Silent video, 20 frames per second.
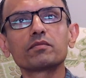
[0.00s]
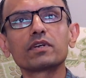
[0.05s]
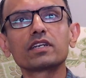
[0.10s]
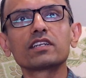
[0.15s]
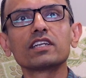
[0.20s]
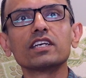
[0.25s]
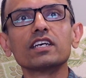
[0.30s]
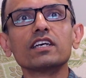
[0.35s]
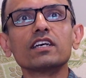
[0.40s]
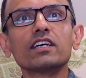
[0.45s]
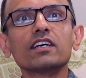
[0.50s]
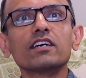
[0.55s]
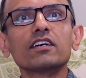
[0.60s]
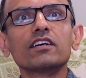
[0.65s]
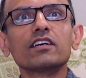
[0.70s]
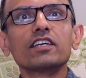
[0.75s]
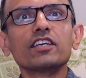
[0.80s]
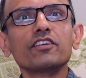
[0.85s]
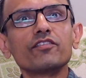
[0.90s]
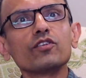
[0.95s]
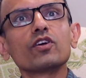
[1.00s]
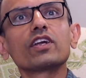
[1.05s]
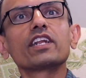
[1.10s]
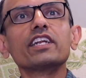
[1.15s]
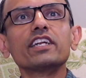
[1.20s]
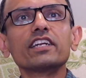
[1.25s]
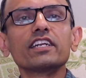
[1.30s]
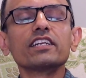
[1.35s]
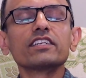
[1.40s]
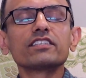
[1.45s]
But if you're
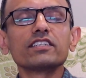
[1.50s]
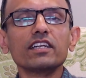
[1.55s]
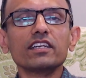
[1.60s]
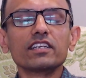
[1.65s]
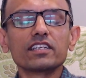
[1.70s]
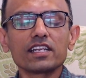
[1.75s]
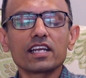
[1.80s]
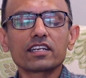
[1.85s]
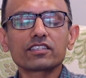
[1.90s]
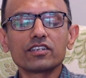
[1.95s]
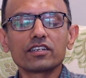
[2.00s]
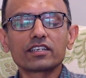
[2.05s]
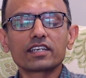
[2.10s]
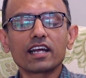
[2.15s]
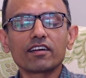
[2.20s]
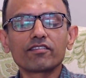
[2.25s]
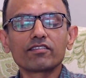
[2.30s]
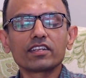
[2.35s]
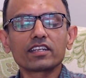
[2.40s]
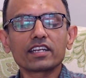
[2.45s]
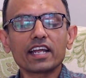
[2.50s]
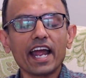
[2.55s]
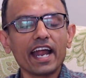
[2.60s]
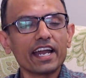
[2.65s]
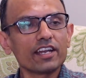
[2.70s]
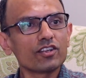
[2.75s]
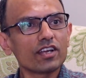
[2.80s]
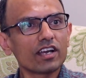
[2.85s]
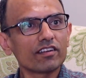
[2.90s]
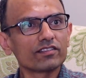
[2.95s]
an international traveler
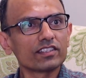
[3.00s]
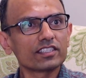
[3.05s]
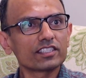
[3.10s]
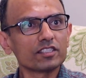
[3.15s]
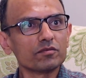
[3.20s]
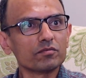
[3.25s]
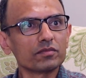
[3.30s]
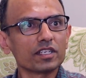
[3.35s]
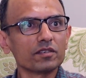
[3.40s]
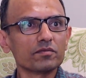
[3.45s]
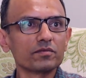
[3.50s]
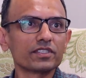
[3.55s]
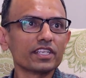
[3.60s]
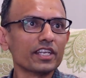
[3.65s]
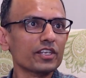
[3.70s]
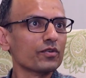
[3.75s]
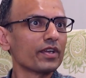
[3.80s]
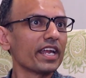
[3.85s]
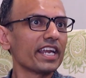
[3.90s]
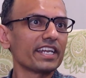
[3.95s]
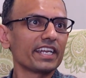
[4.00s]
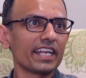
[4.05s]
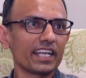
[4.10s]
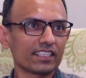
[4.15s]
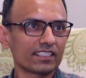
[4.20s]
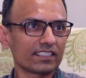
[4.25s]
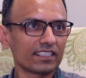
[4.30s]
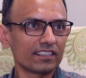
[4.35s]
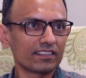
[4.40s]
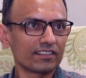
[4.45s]
and you have the symptoms, then you get
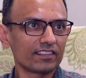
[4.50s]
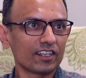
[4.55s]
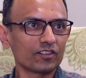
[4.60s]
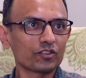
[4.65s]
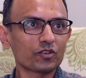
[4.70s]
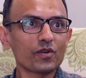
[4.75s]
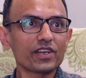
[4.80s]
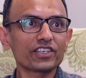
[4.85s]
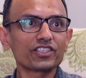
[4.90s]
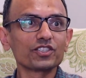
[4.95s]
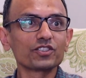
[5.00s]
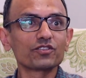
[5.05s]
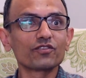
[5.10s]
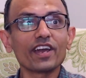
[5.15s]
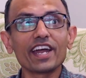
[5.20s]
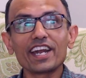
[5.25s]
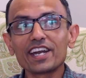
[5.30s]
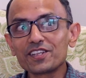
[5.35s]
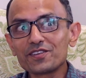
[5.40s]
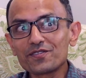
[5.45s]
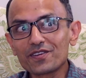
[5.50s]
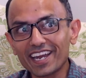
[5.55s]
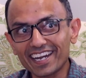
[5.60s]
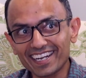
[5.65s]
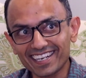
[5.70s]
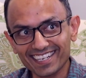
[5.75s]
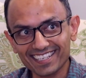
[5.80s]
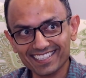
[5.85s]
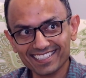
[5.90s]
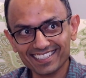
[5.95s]
tested. Now the question is, where do you
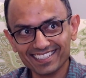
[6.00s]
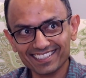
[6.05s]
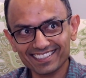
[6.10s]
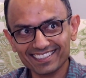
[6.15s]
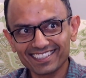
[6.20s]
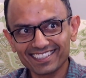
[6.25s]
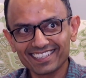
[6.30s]
get tested?